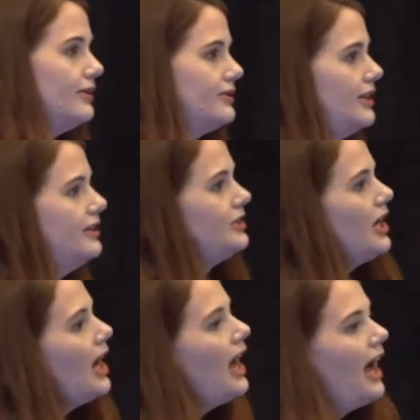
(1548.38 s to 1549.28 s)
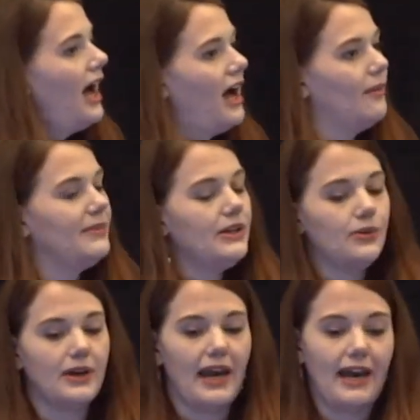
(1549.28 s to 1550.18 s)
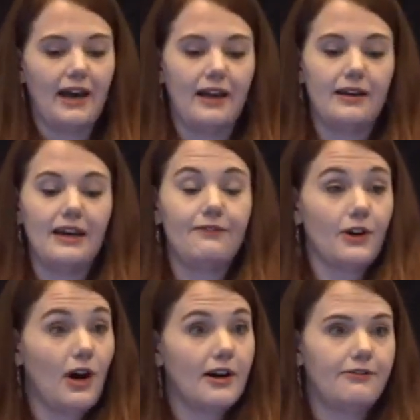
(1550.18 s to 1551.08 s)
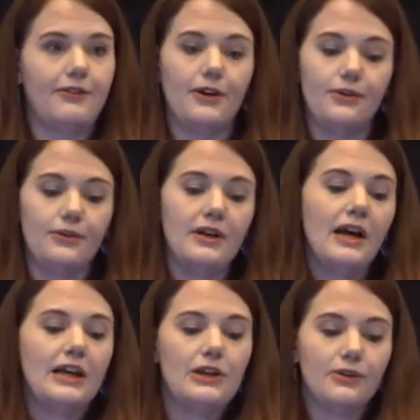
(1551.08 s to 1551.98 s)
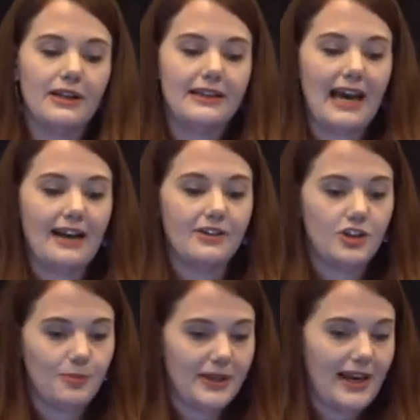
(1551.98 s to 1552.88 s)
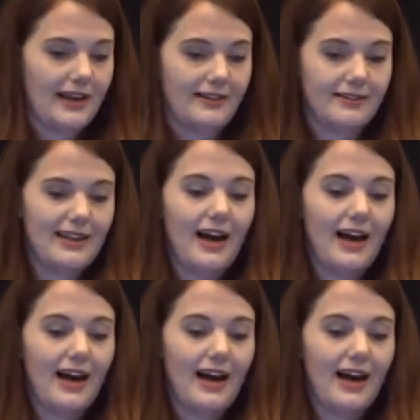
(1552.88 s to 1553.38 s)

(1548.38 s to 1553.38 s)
search. You can, if you're on a phone, you can get a GPS